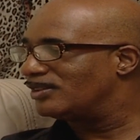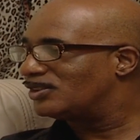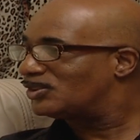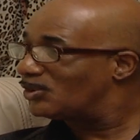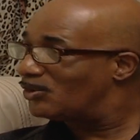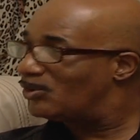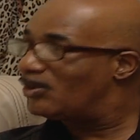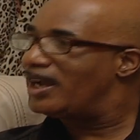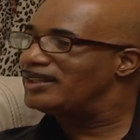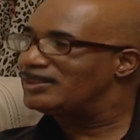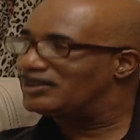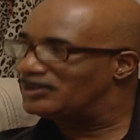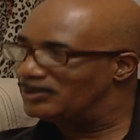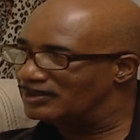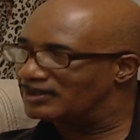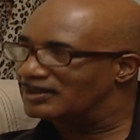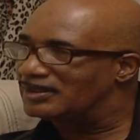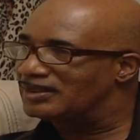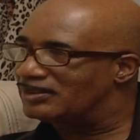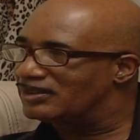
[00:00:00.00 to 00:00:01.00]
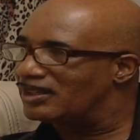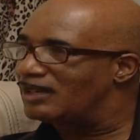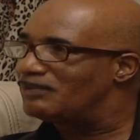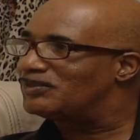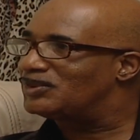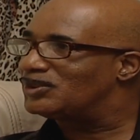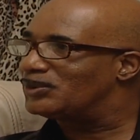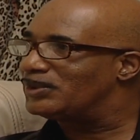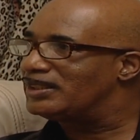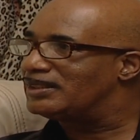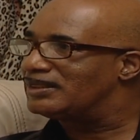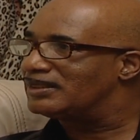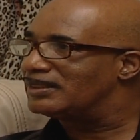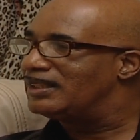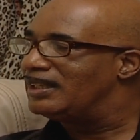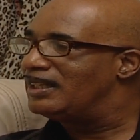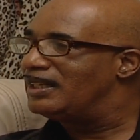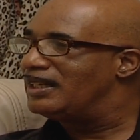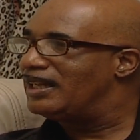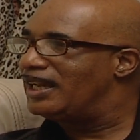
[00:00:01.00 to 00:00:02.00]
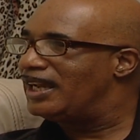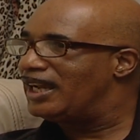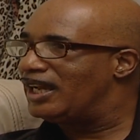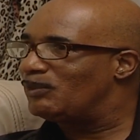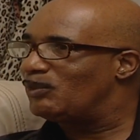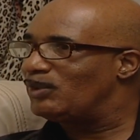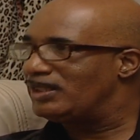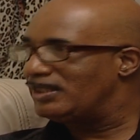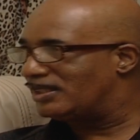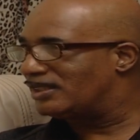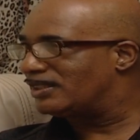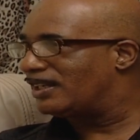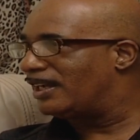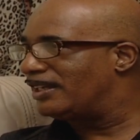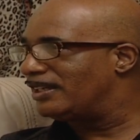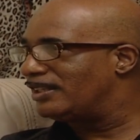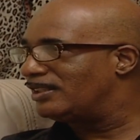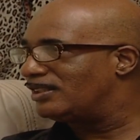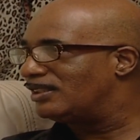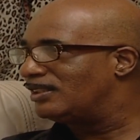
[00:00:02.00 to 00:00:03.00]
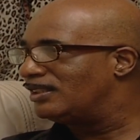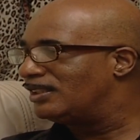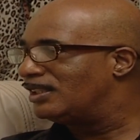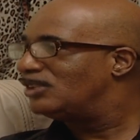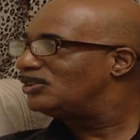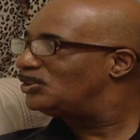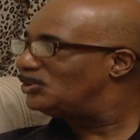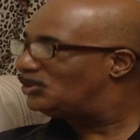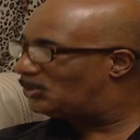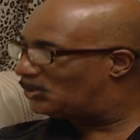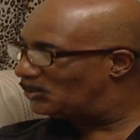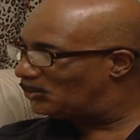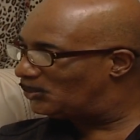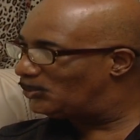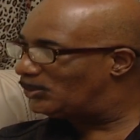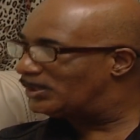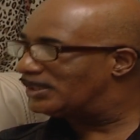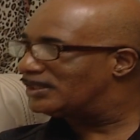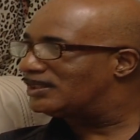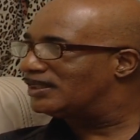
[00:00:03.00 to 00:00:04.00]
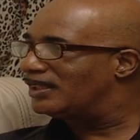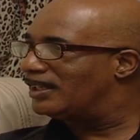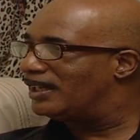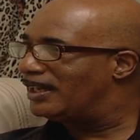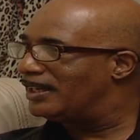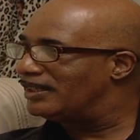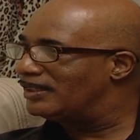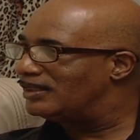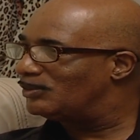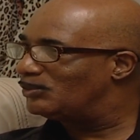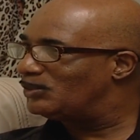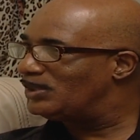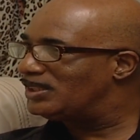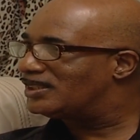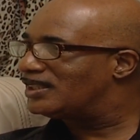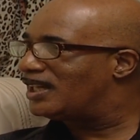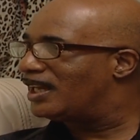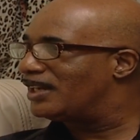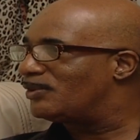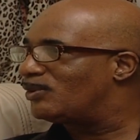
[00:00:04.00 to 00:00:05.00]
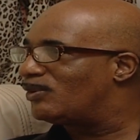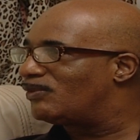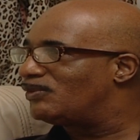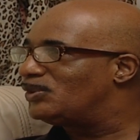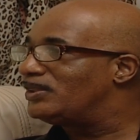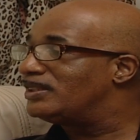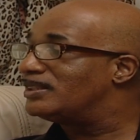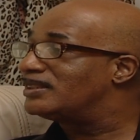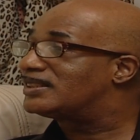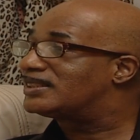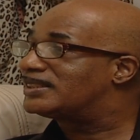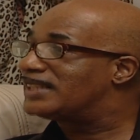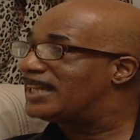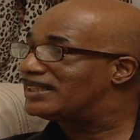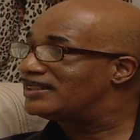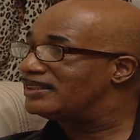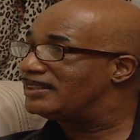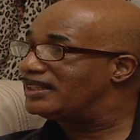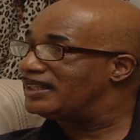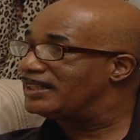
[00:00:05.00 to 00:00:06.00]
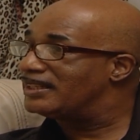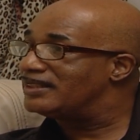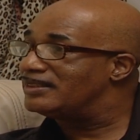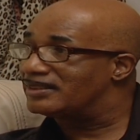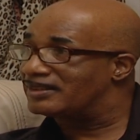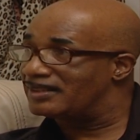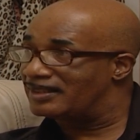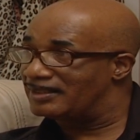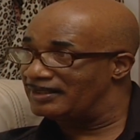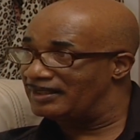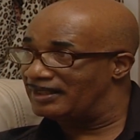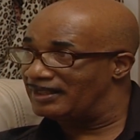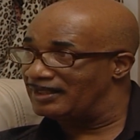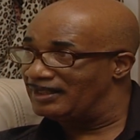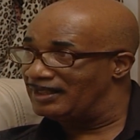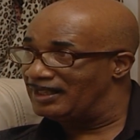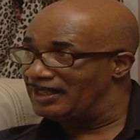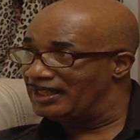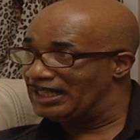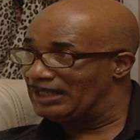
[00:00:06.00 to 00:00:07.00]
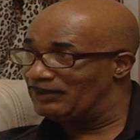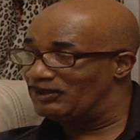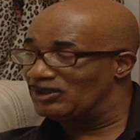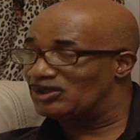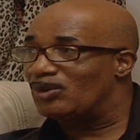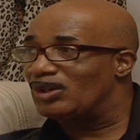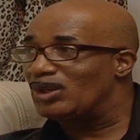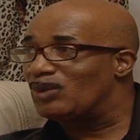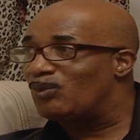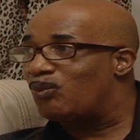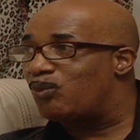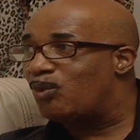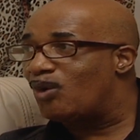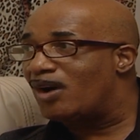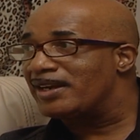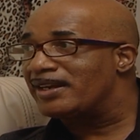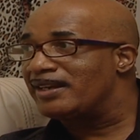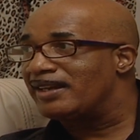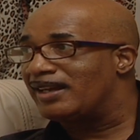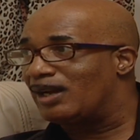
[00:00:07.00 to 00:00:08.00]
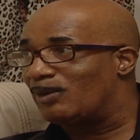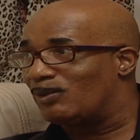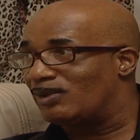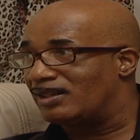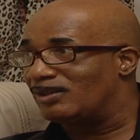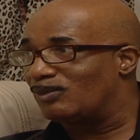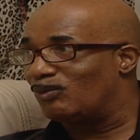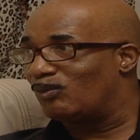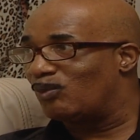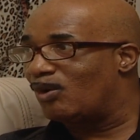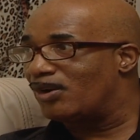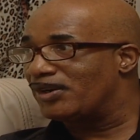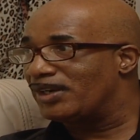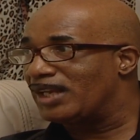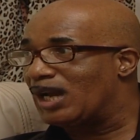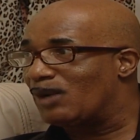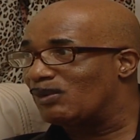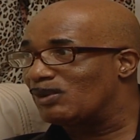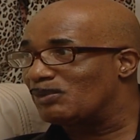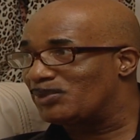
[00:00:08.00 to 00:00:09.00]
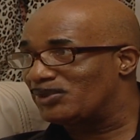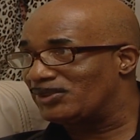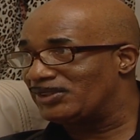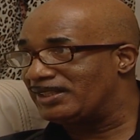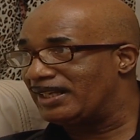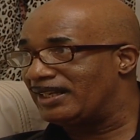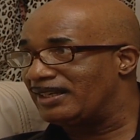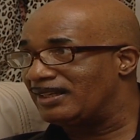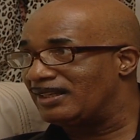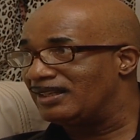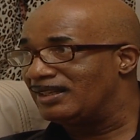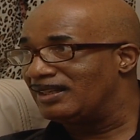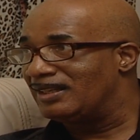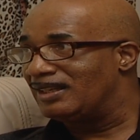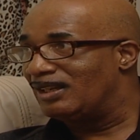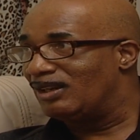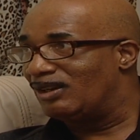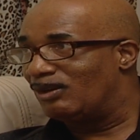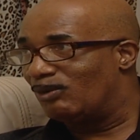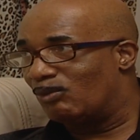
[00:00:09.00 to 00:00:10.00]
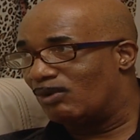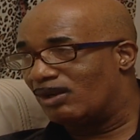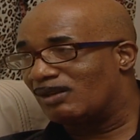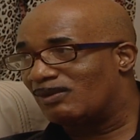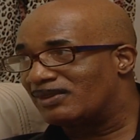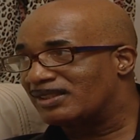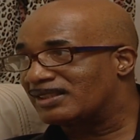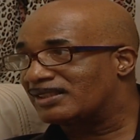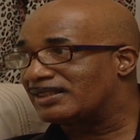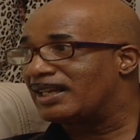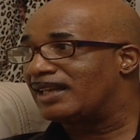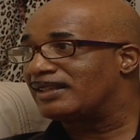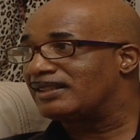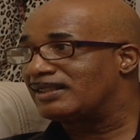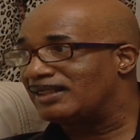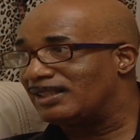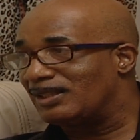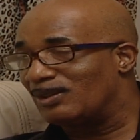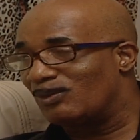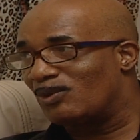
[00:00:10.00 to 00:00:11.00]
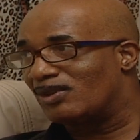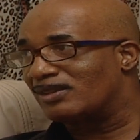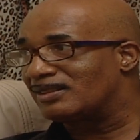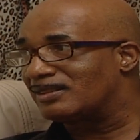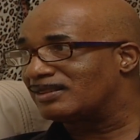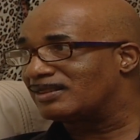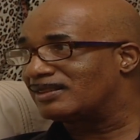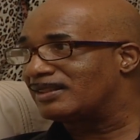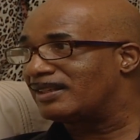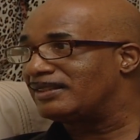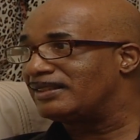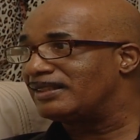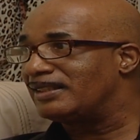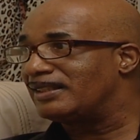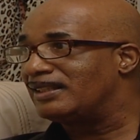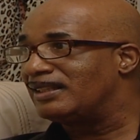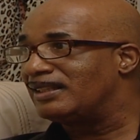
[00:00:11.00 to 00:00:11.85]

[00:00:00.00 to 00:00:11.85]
So I took the jump to it, and we decided to do it, and we started off doing a Saturday and Sunday. Okay. It was only 1 hour per day. Right. 1 hour on a Saturday and 1 on a Sunday.